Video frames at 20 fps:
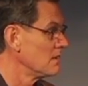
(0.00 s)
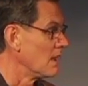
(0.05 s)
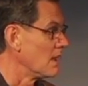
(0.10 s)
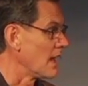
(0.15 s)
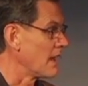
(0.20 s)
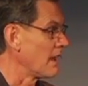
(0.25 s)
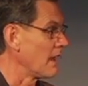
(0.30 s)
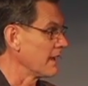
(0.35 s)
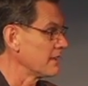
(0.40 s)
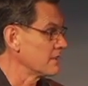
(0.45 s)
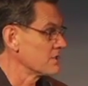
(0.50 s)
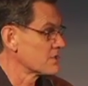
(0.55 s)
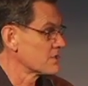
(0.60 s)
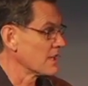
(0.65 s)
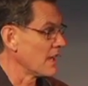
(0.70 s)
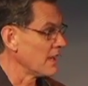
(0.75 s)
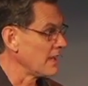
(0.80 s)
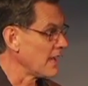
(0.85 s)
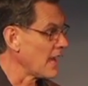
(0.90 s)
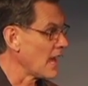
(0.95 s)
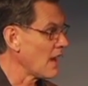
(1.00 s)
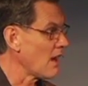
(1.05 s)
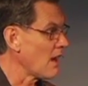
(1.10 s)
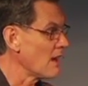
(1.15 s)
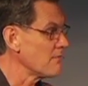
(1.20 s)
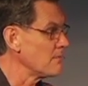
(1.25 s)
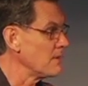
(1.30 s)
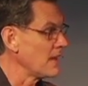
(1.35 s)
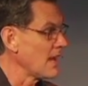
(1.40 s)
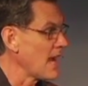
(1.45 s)
I like to say now
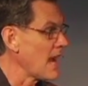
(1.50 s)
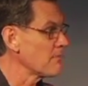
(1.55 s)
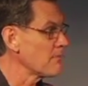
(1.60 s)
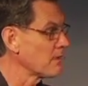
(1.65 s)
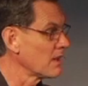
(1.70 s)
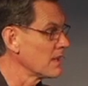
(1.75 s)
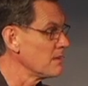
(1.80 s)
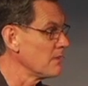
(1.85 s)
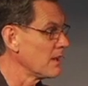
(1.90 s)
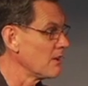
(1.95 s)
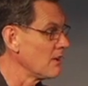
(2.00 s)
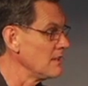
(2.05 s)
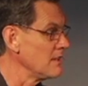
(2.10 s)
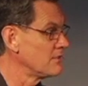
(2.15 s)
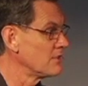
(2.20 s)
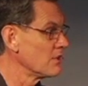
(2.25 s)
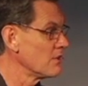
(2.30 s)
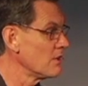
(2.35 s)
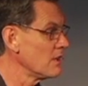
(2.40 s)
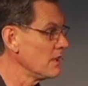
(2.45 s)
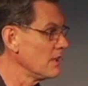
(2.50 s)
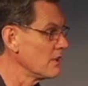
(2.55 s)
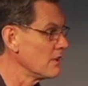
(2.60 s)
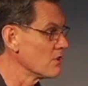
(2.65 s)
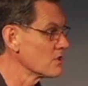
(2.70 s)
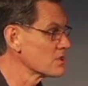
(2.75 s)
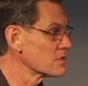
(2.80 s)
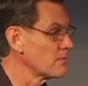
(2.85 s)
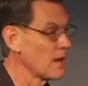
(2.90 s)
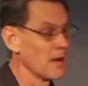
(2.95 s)
I've been happily married 30
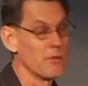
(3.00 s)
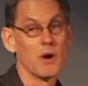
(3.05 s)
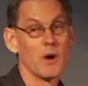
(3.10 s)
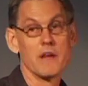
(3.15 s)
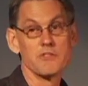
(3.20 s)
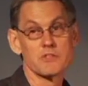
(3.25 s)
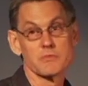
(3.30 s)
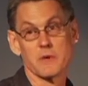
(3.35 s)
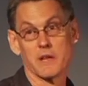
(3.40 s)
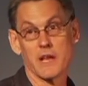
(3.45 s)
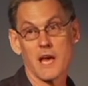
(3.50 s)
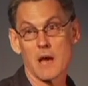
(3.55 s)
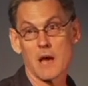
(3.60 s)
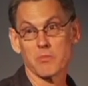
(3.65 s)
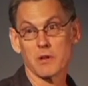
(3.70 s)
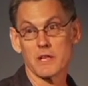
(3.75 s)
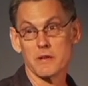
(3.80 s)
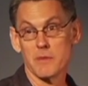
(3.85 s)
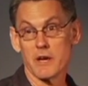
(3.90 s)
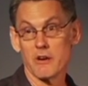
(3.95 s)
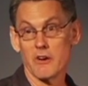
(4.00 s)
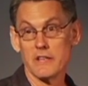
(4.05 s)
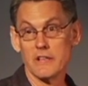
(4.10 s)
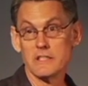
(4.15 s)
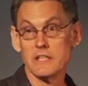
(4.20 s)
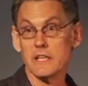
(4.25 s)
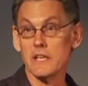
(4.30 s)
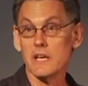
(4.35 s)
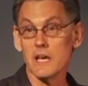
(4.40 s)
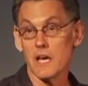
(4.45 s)
years, my wife's been happily
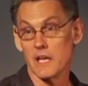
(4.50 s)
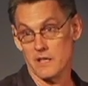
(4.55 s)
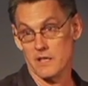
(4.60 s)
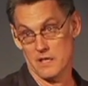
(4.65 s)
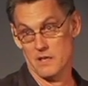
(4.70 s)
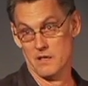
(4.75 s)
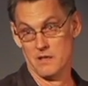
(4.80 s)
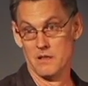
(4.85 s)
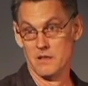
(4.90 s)
married 10.